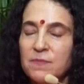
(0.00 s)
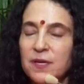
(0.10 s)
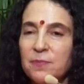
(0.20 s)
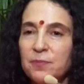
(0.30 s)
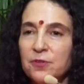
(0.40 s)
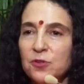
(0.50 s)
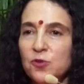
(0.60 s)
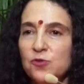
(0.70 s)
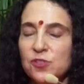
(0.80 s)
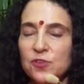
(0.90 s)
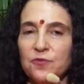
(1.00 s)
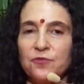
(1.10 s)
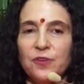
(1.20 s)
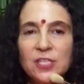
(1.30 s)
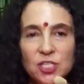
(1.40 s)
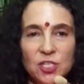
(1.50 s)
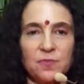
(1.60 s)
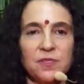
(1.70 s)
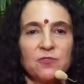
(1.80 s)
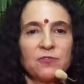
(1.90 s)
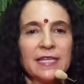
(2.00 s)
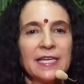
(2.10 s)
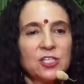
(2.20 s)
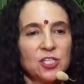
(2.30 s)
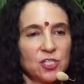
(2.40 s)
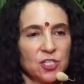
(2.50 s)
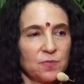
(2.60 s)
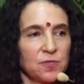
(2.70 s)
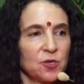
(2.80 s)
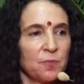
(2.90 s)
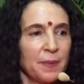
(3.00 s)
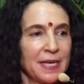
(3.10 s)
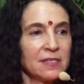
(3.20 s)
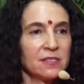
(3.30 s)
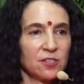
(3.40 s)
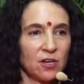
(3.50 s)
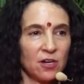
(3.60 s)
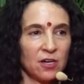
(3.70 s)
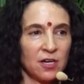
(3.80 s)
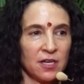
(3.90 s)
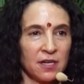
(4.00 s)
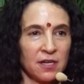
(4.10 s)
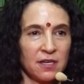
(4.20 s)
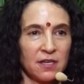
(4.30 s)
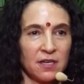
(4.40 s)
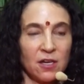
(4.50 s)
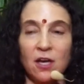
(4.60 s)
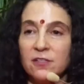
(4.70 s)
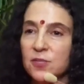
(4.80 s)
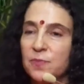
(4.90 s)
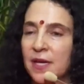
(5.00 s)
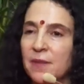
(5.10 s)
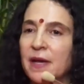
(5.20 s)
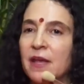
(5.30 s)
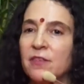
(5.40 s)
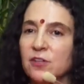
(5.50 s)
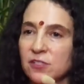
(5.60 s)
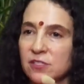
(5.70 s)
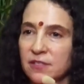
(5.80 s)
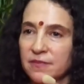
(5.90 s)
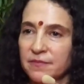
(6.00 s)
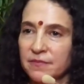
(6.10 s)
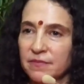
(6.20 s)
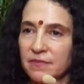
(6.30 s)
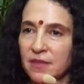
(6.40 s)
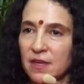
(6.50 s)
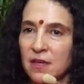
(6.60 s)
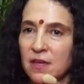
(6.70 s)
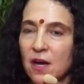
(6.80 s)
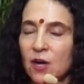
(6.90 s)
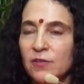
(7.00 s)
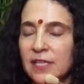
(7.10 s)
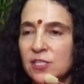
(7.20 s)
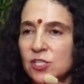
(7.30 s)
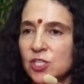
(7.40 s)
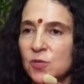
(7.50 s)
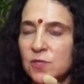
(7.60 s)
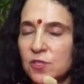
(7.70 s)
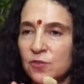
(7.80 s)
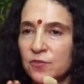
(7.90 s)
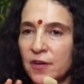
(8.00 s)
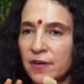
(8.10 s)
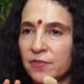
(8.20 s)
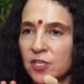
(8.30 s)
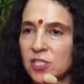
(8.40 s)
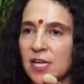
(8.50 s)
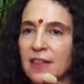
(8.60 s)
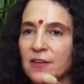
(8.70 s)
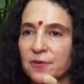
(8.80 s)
People whose friendships and relationships are based on gossiping about others are relationships that are very, very shallow.